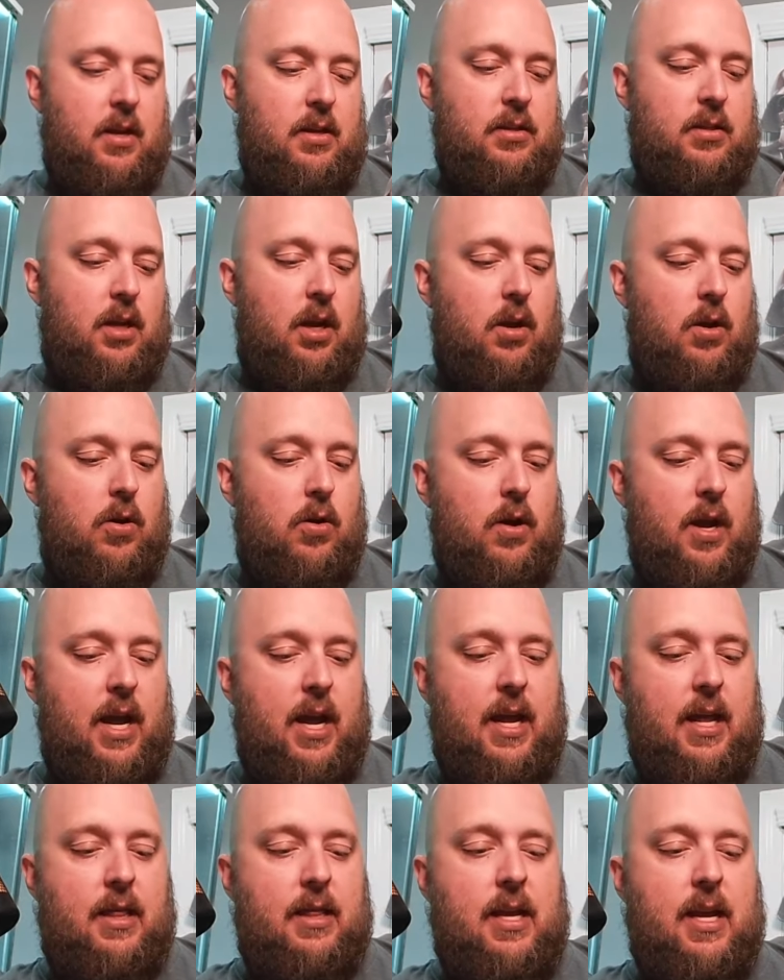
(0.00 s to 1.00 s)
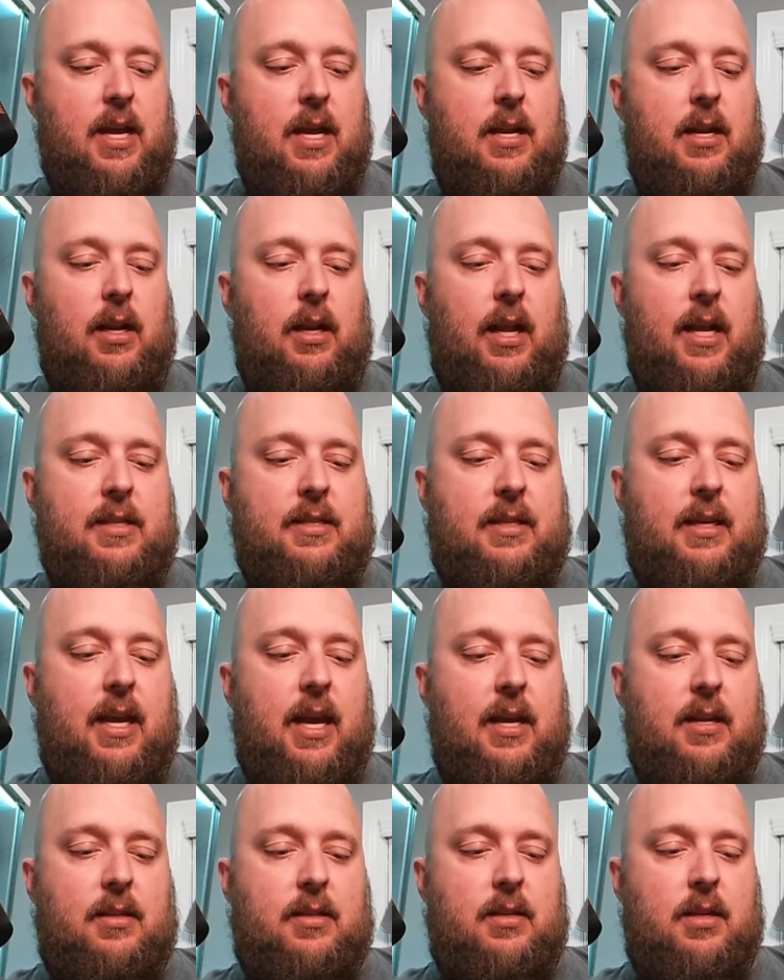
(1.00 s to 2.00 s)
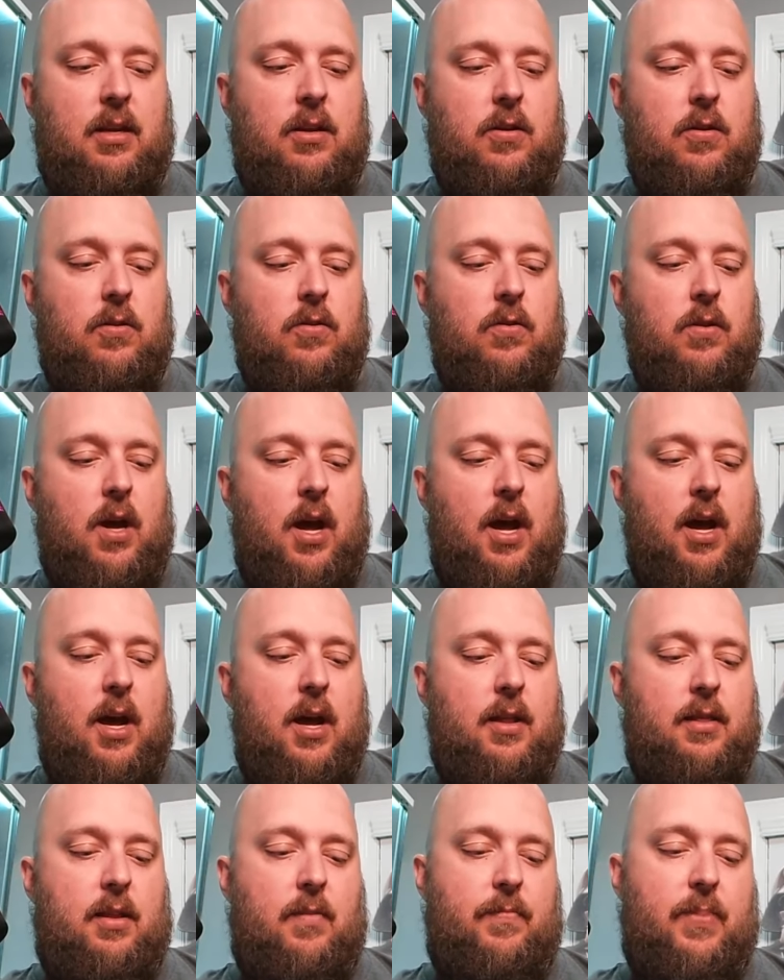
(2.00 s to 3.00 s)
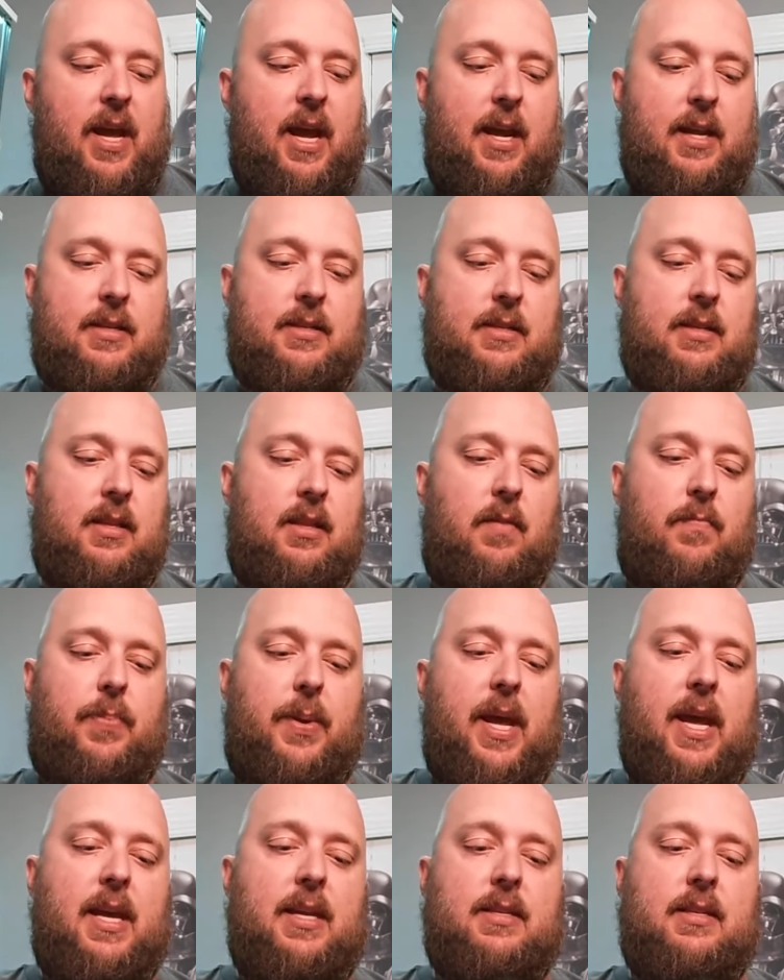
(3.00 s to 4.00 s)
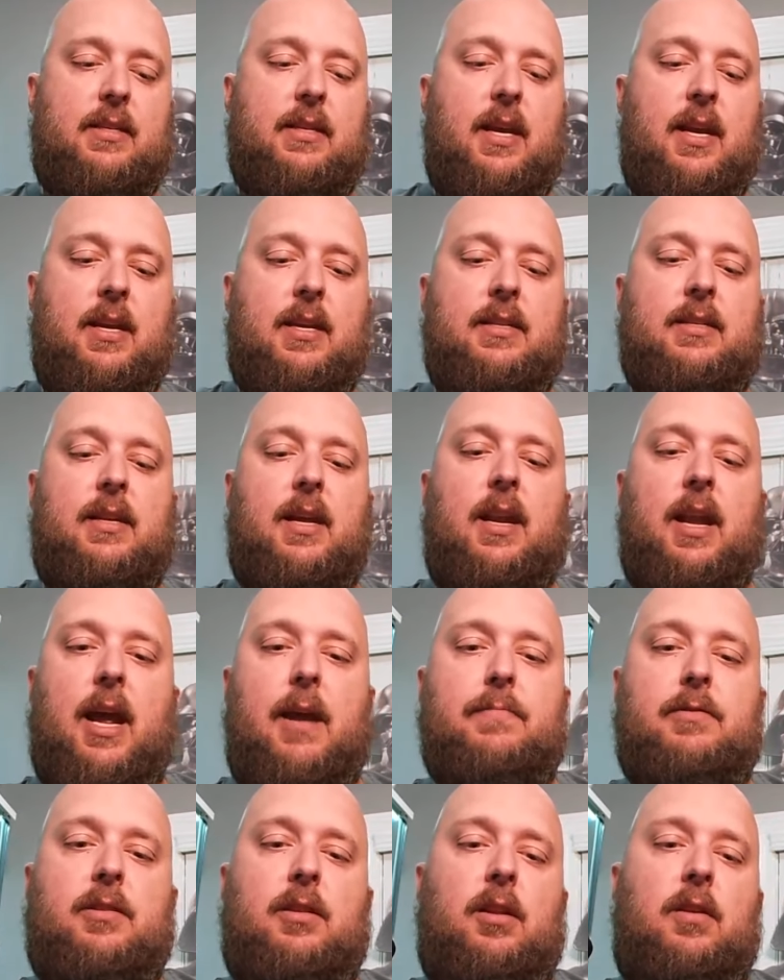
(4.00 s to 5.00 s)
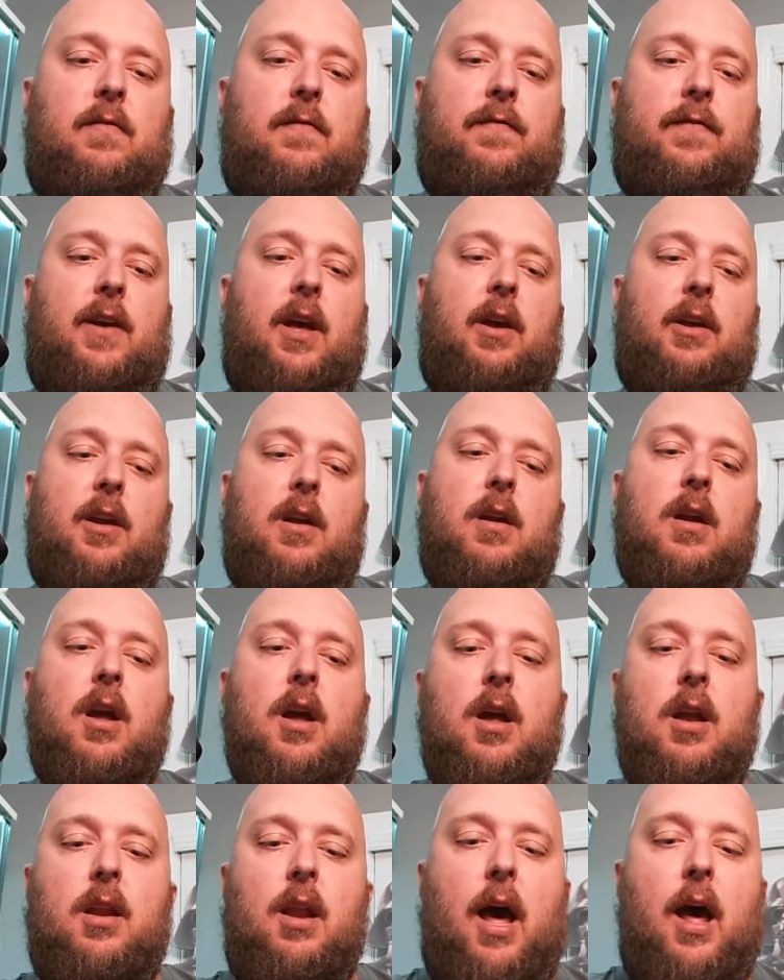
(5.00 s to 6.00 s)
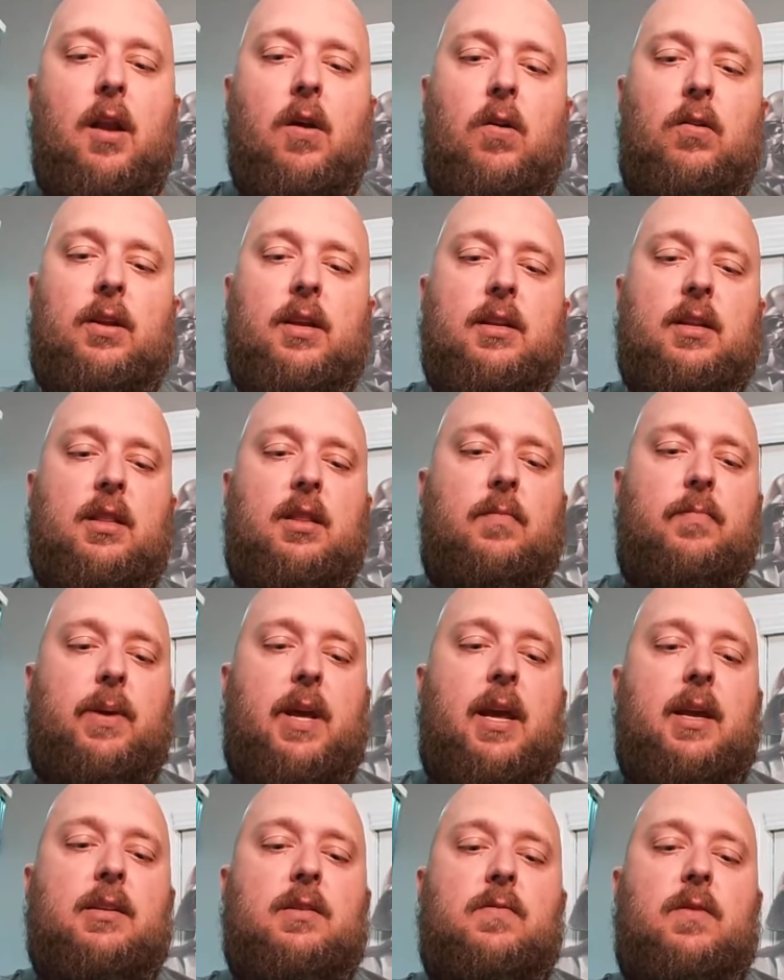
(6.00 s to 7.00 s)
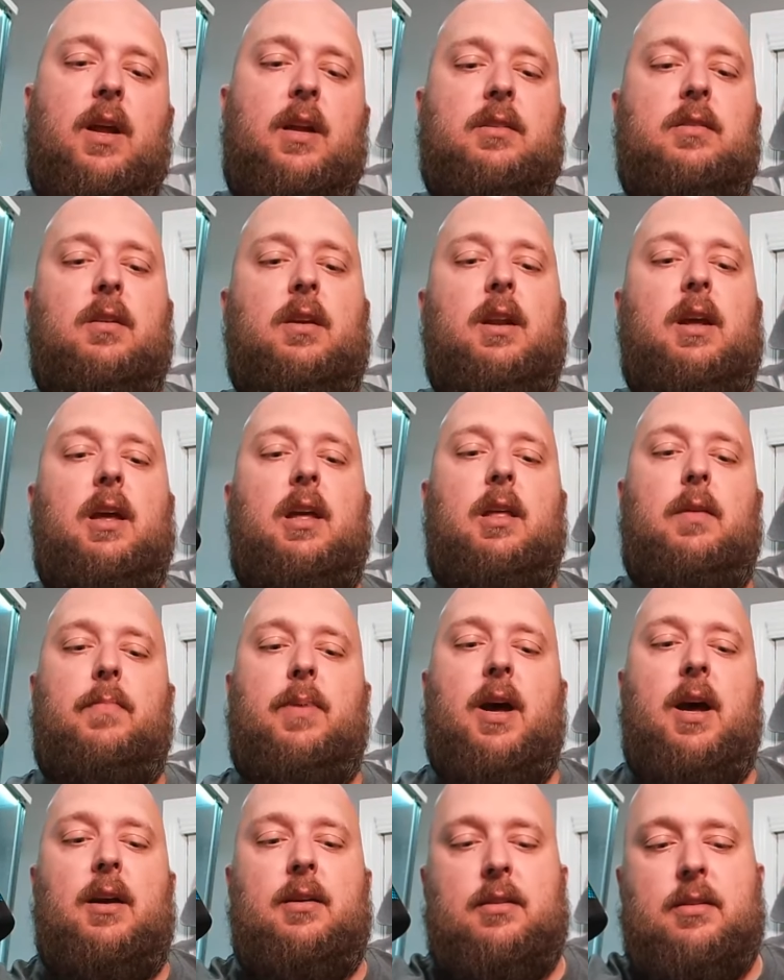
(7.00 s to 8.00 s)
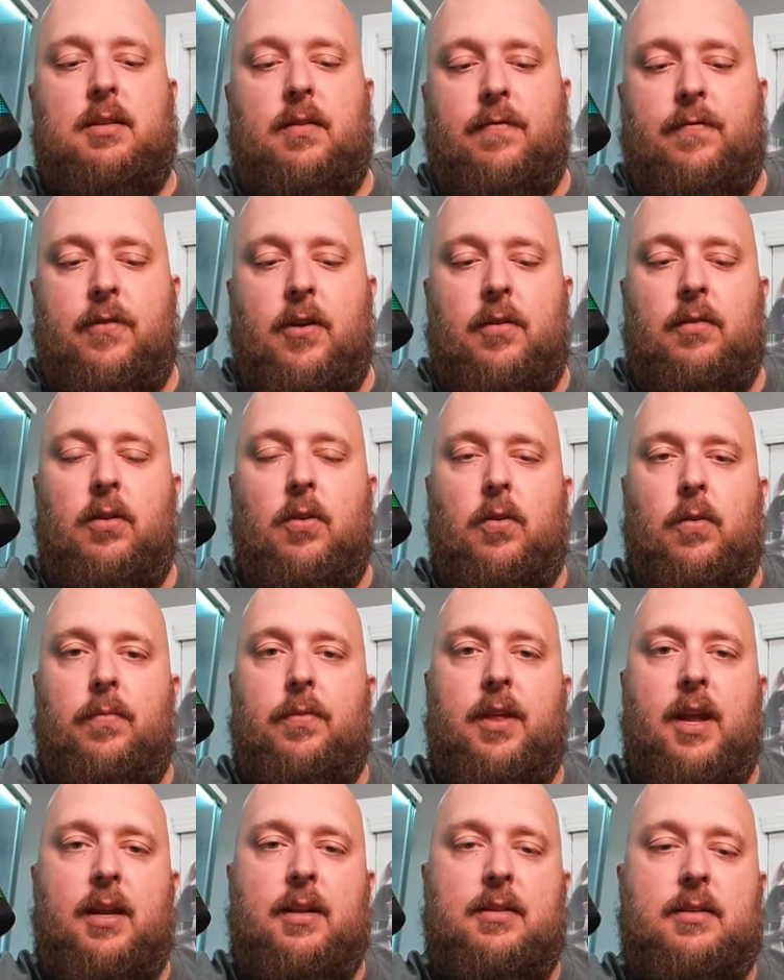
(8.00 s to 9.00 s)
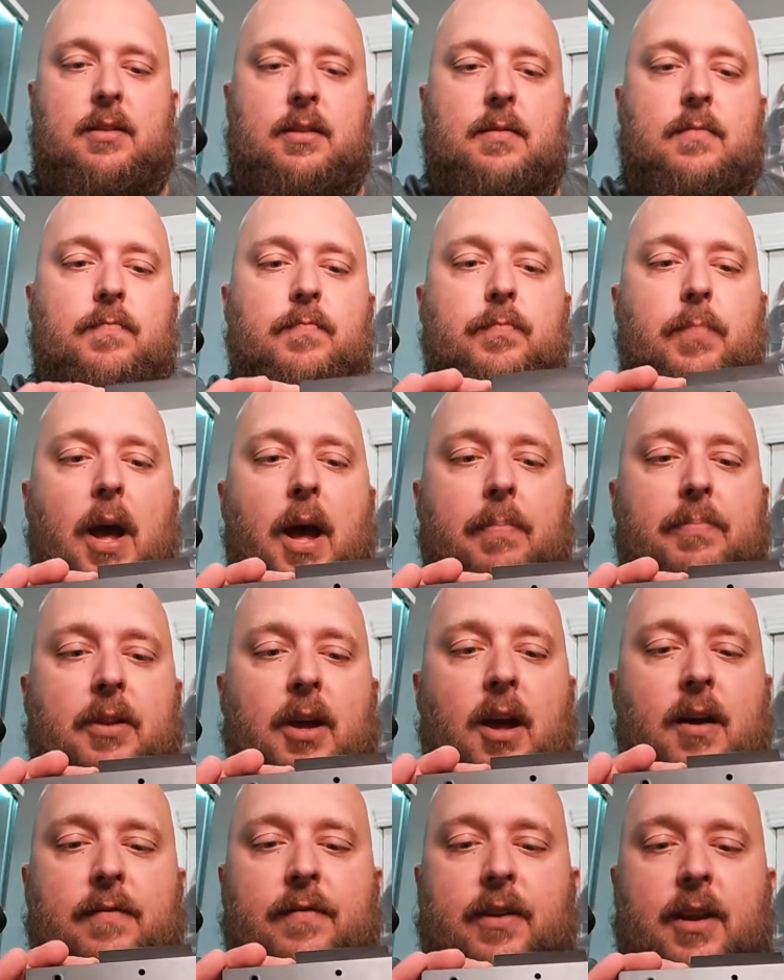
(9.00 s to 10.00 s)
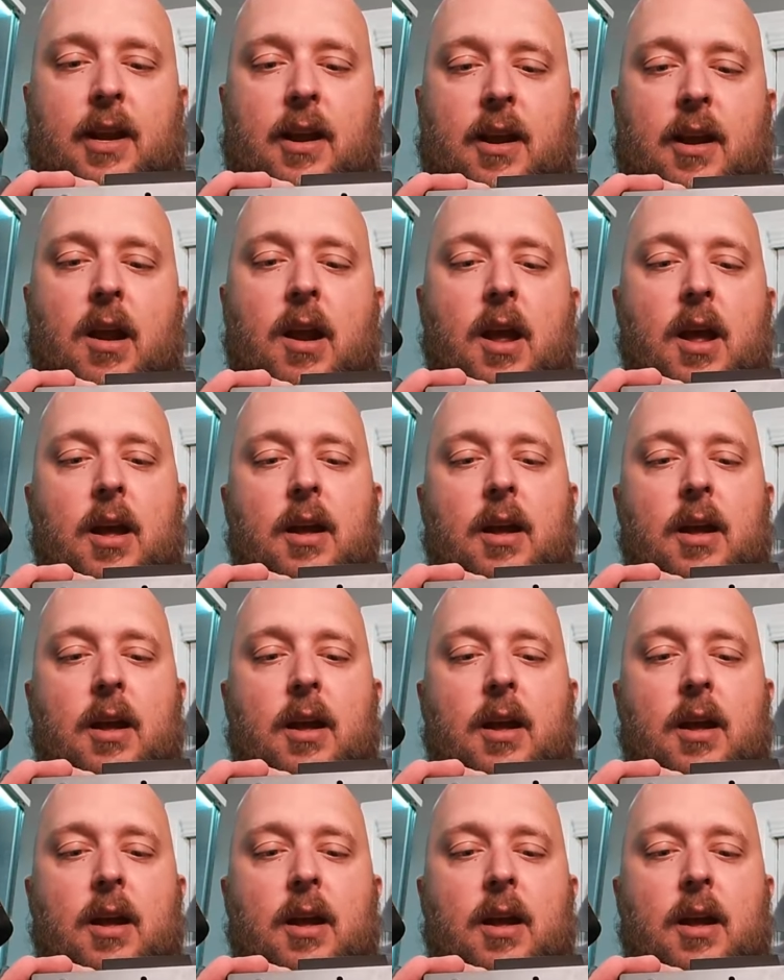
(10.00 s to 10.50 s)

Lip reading: So, and then let's get to the base. The base is an absolute failure. Not only did the base, when I took it out of the box, the front little things popped off here.